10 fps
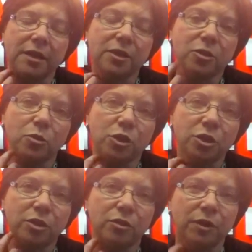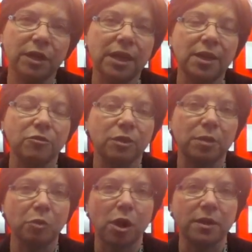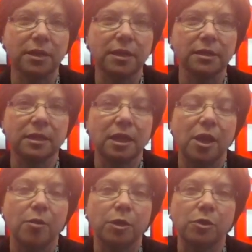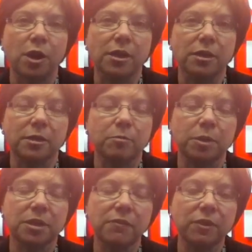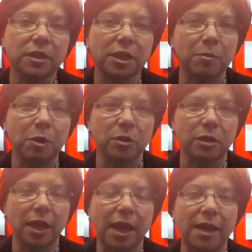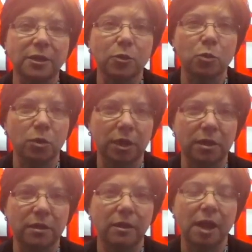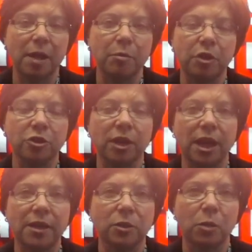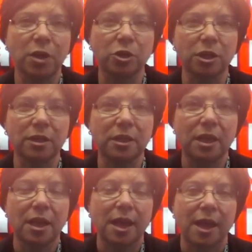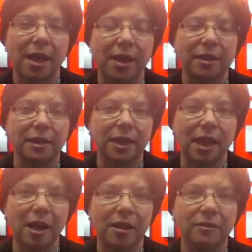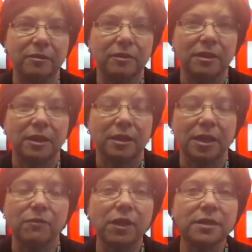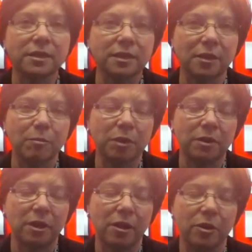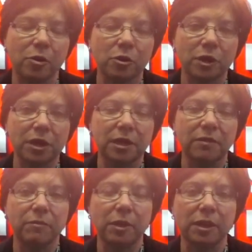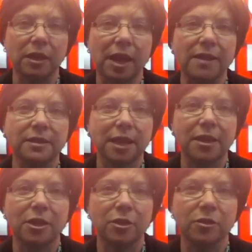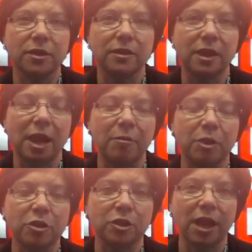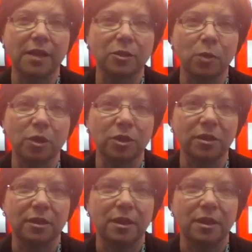distortion during the heat treating process. We talked specifically about gas cooling, high pressure gas quenching, and the advances that have been occurring in the last 10 years in high pressure gas quenching.